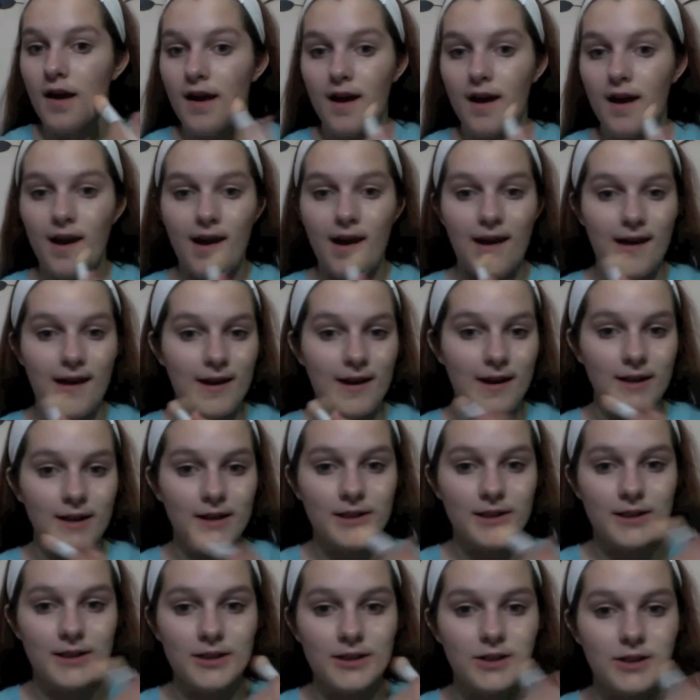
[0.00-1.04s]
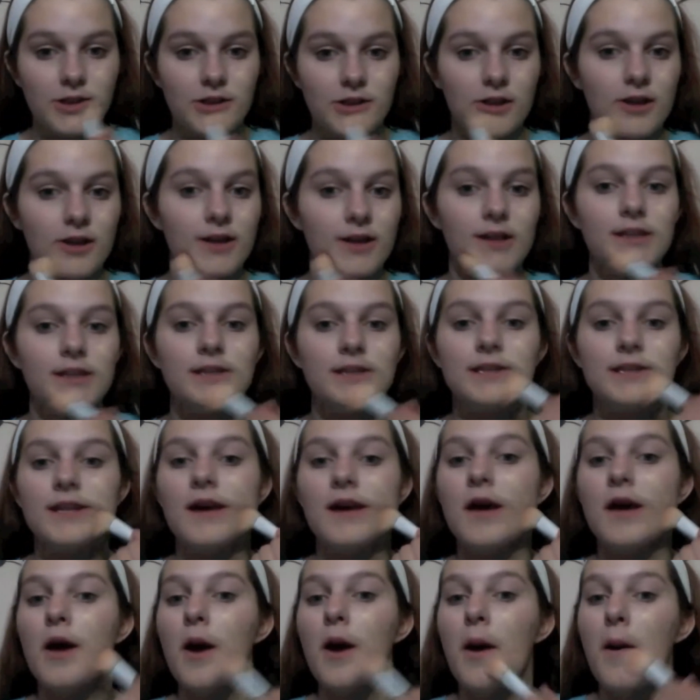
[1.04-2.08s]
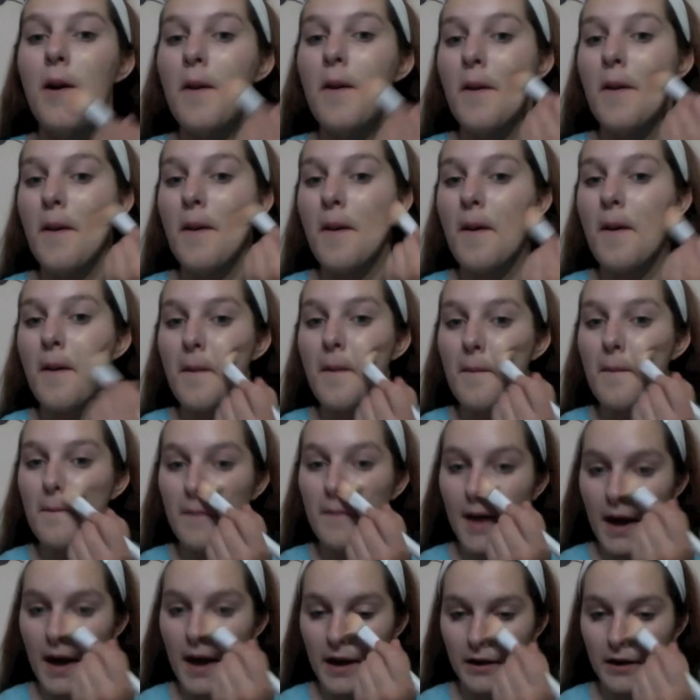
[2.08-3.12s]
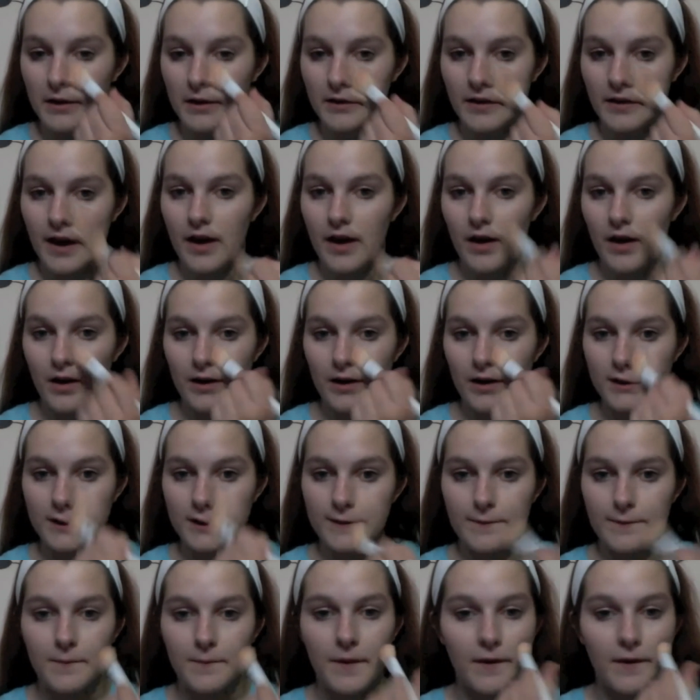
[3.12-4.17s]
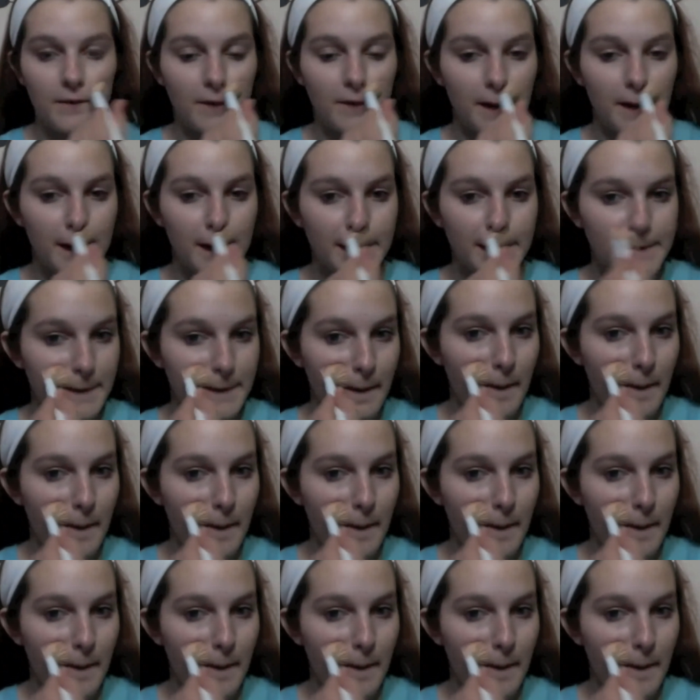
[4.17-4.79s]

and just pile that onto my face.